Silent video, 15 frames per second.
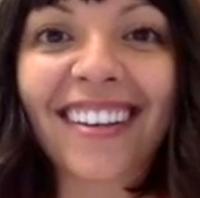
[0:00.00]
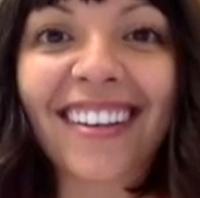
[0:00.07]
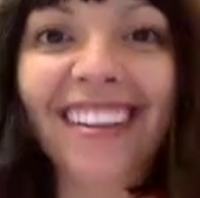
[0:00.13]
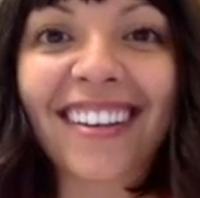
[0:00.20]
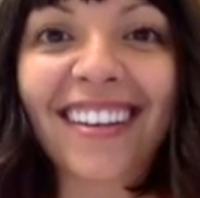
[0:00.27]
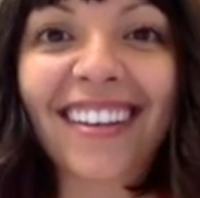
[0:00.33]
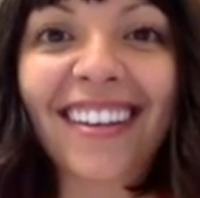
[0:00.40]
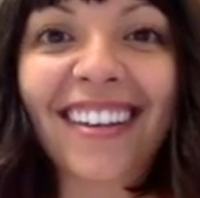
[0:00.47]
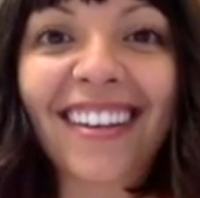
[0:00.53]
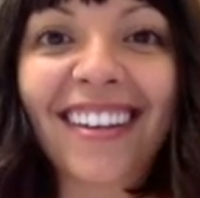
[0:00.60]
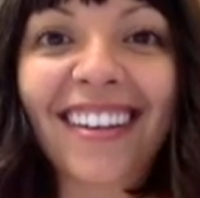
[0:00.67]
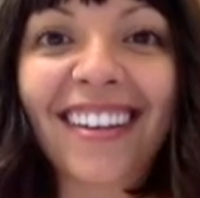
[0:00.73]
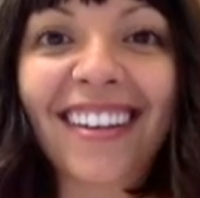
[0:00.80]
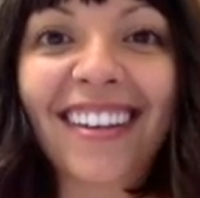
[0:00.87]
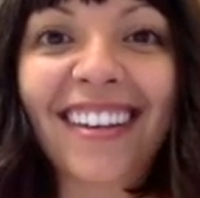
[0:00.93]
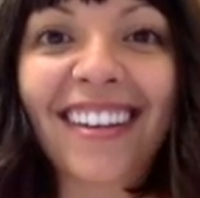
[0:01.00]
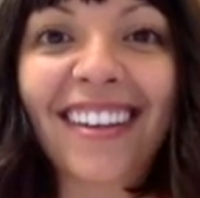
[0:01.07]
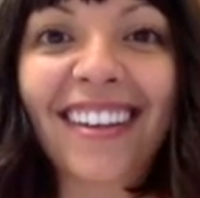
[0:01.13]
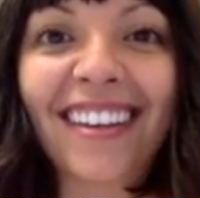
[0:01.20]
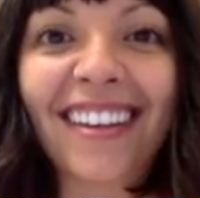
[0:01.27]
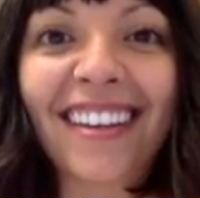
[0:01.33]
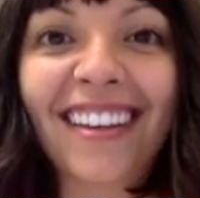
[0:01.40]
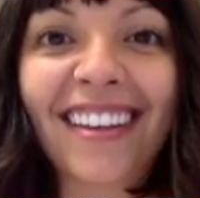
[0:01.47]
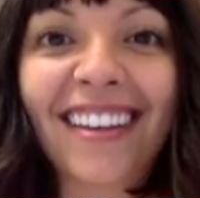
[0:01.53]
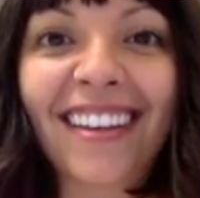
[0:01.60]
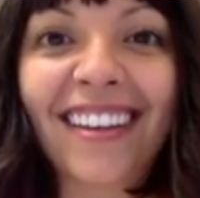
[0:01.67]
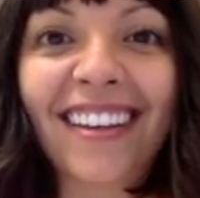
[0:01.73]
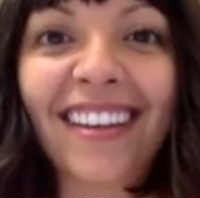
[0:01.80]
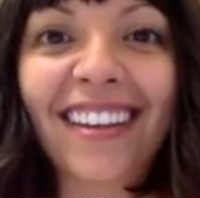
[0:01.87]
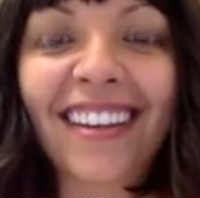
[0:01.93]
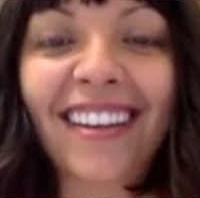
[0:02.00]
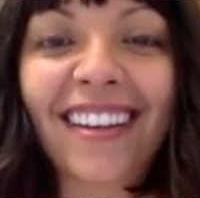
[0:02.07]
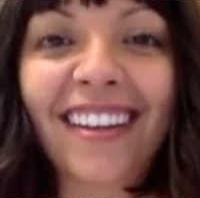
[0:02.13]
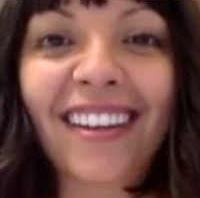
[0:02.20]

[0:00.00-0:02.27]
(no one is talking)